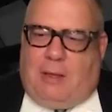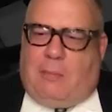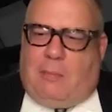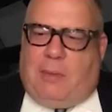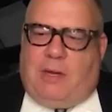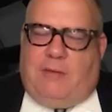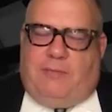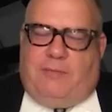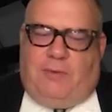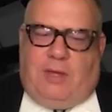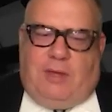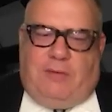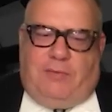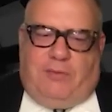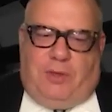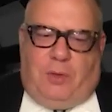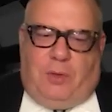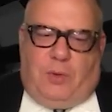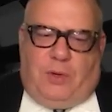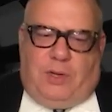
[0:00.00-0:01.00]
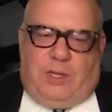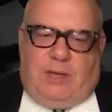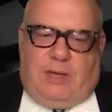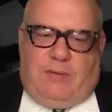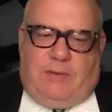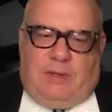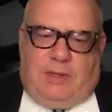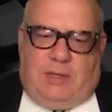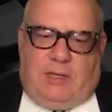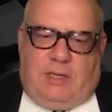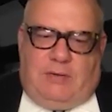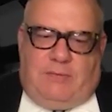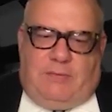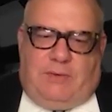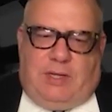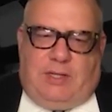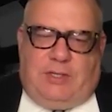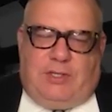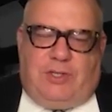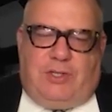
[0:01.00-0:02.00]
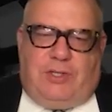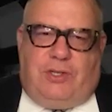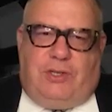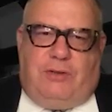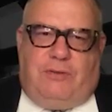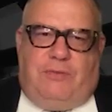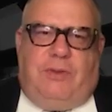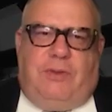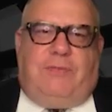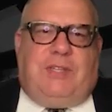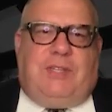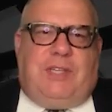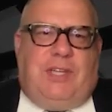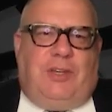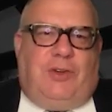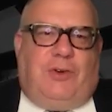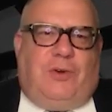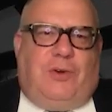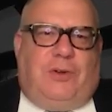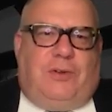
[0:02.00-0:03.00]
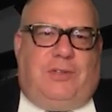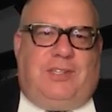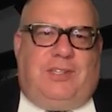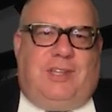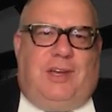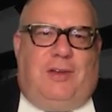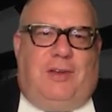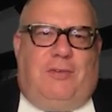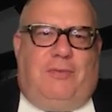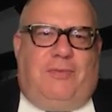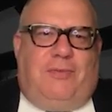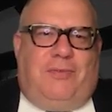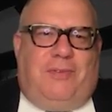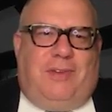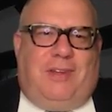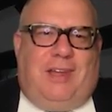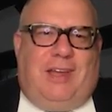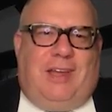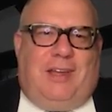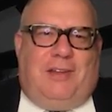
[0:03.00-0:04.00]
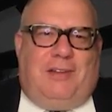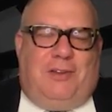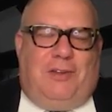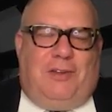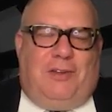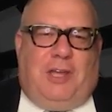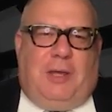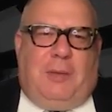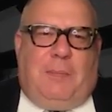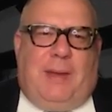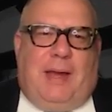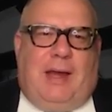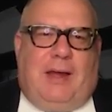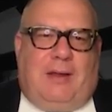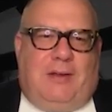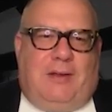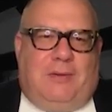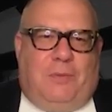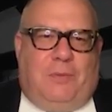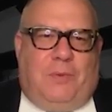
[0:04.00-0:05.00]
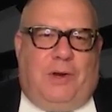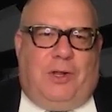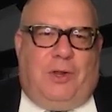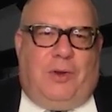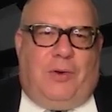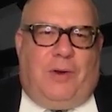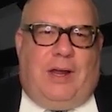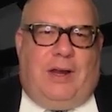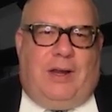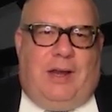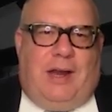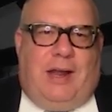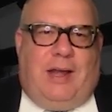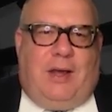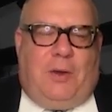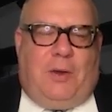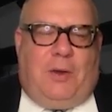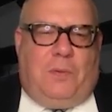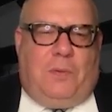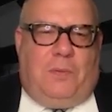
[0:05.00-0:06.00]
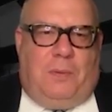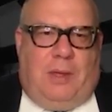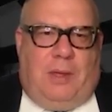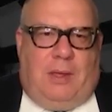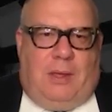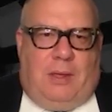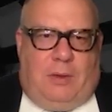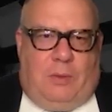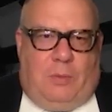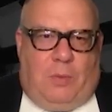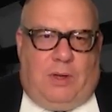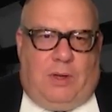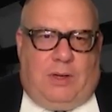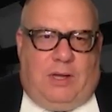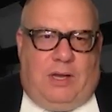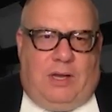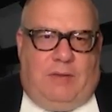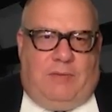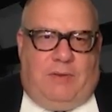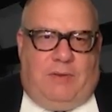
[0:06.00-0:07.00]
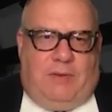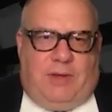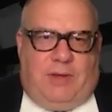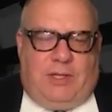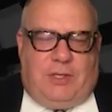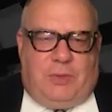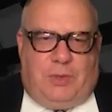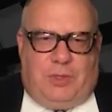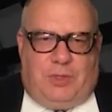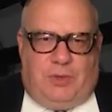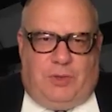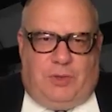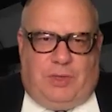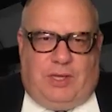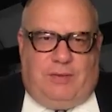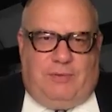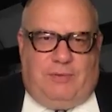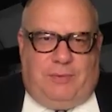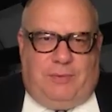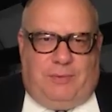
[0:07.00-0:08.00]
But if you were giving advice to your 15-year-old self, looking back where you're at now, what kind of advice would you give?